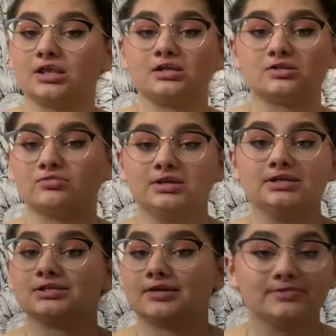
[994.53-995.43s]
It is only
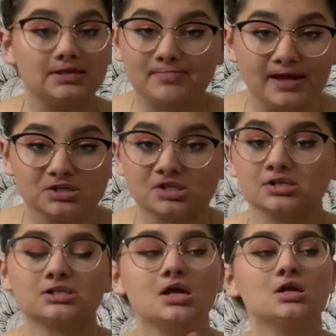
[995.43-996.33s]
70 pages.